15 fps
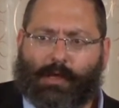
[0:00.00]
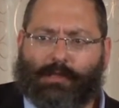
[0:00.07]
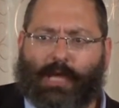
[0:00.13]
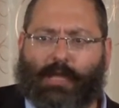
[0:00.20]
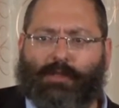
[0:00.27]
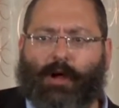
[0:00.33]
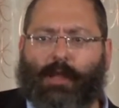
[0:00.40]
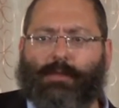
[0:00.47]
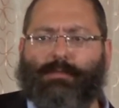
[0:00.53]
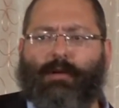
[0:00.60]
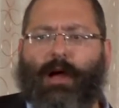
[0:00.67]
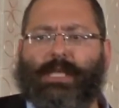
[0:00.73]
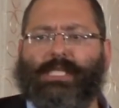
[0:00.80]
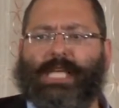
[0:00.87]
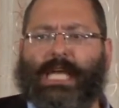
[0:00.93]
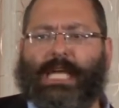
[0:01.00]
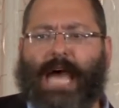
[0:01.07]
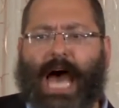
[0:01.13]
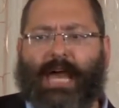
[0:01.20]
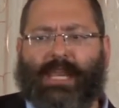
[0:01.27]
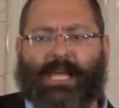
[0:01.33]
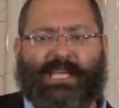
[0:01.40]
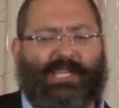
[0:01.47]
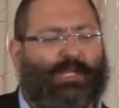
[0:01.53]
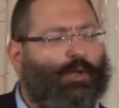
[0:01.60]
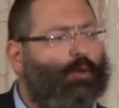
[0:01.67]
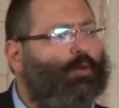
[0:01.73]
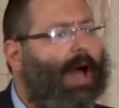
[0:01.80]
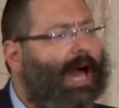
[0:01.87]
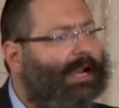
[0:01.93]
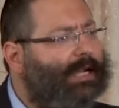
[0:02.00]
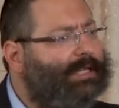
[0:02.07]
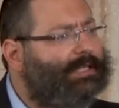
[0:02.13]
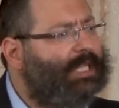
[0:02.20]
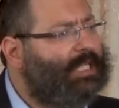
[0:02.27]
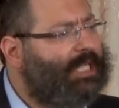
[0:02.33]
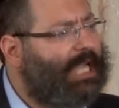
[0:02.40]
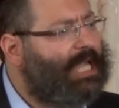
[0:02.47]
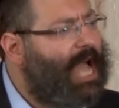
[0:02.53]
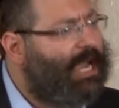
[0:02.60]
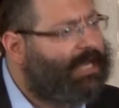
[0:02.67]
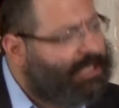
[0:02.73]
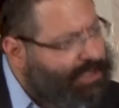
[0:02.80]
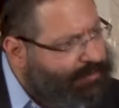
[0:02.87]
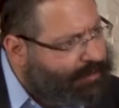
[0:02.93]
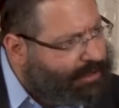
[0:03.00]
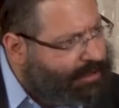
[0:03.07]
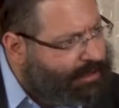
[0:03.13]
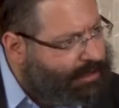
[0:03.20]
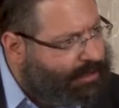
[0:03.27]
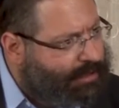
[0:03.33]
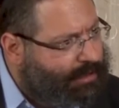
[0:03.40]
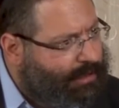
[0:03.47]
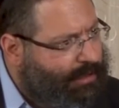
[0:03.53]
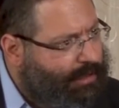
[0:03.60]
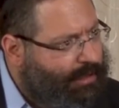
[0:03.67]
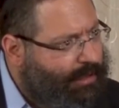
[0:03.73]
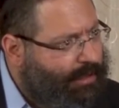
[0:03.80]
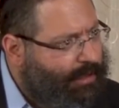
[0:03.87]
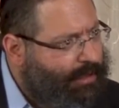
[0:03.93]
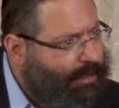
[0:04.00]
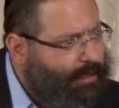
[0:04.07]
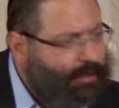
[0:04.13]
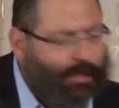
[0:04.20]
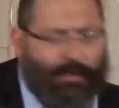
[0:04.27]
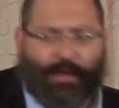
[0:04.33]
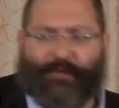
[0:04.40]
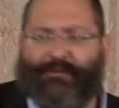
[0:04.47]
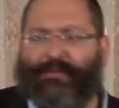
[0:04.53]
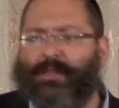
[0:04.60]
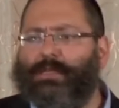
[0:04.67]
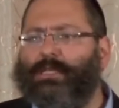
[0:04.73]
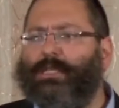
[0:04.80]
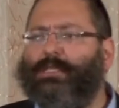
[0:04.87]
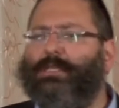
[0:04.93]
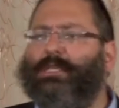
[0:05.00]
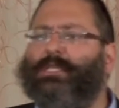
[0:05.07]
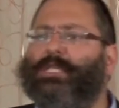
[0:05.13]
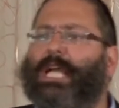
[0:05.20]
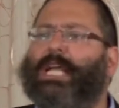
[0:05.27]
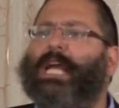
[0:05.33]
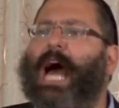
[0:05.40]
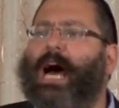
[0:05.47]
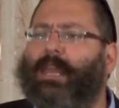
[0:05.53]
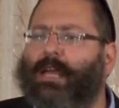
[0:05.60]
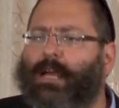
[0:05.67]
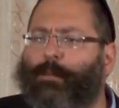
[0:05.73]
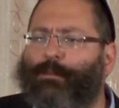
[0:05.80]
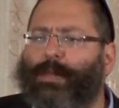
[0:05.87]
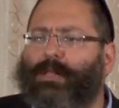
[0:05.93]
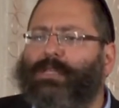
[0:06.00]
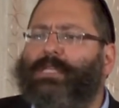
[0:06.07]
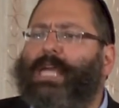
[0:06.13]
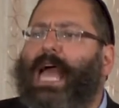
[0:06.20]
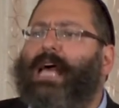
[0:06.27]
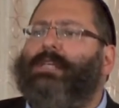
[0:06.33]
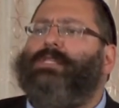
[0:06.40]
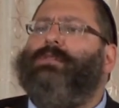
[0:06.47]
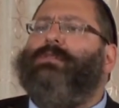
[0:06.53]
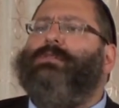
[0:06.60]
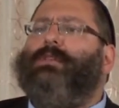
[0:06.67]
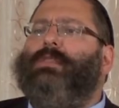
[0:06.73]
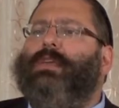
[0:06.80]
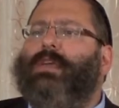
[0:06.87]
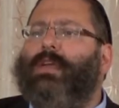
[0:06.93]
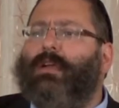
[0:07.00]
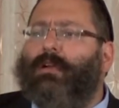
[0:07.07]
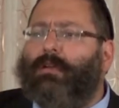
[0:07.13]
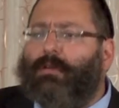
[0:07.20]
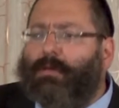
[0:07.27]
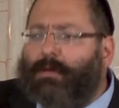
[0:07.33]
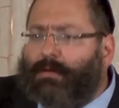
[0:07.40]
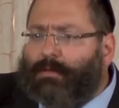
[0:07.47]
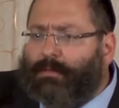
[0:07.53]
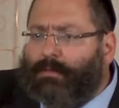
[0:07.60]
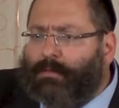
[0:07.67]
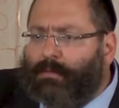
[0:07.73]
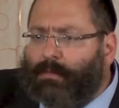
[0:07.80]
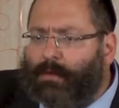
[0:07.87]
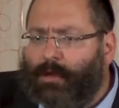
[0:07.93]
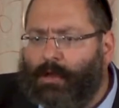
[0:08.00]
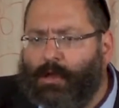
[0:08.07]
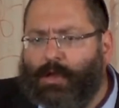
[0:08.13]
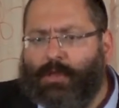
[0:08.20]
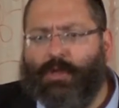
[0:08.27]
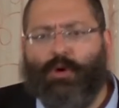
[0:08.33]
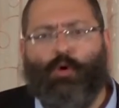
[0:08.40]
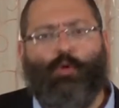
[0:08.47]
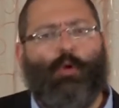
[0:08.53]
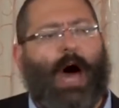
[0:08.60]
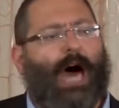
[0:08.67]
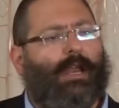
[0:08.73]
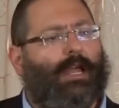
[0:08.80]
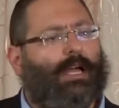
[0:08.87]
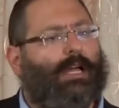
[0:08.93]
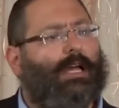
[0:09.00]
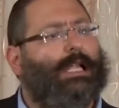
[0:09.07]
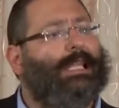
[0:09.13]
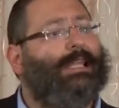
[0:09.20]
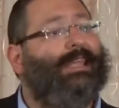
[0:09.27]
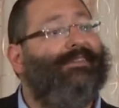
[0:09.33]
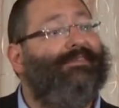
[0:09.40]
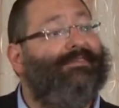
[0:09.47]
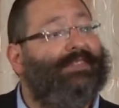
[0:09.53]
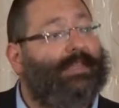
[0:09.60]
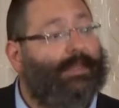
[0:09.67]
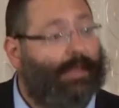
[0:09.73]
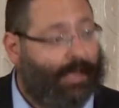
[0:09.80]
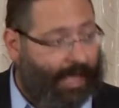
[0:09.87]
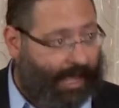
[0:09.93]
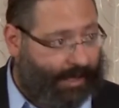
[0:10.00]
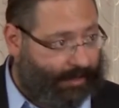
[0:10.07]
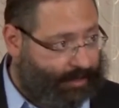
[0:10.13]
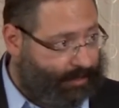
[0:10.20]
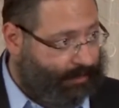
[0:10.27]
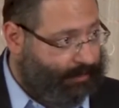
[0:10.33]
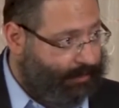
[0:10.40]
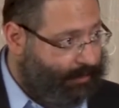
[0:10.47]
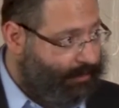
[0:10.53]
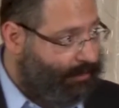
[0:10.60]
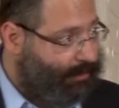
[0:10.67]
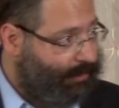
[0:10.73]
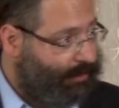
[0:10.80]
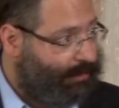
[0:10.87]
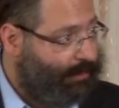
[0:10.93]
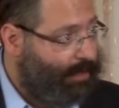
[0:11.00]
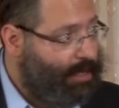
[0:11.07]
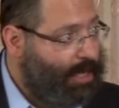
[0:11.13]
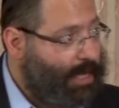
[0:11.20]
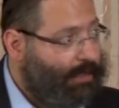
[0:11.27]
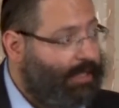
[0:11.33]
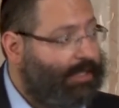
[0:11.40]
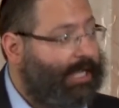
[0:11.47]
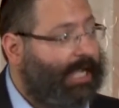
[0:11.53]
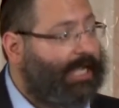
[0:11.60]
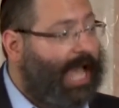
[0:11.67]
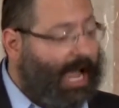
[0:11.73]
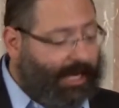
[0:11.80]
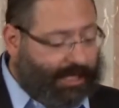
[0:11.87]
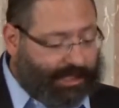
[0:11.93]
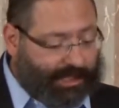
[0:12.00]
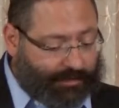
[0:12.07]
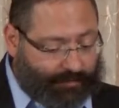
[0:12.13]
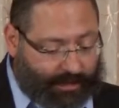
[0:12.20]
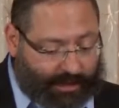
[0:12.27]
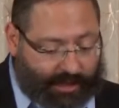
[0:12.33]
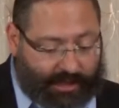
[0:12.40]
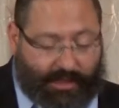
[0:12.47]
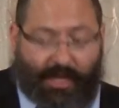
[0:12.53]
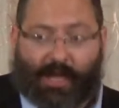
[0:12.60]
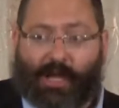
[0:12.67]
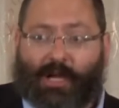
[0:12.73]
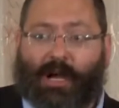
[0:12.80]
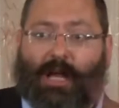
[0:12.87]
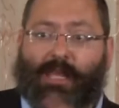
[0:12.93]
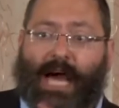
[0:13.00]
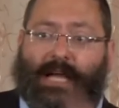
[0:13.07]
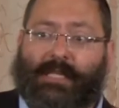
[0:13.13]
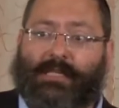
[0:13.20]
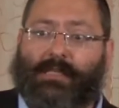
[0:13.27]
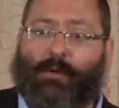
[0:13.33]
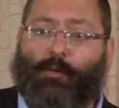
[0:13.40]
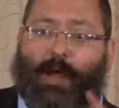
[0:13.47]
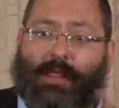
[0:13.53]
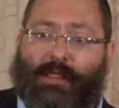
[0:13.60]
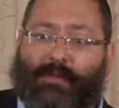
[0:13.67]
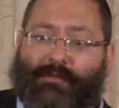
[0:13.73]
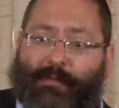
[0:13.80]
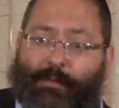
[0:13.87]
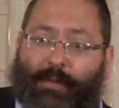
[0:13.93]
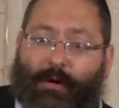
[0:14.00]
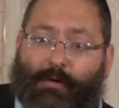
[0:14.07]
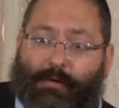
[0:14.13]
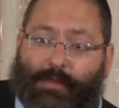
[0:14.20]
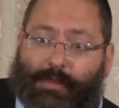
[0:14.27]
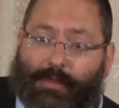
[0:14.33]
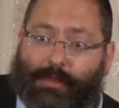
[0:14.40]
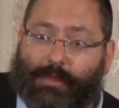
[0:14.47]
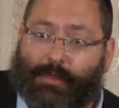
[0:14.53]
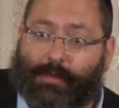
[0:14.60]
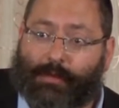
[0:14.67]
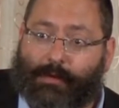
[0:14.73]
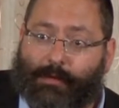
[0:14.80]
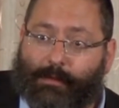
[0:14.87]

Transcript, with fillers: So I told him there are psychotics, neurotics, and psychiatrists. The difference is the psychotic builds castles in the air. The neurotic lives in the castles. The psychiatrist collects the rent from both.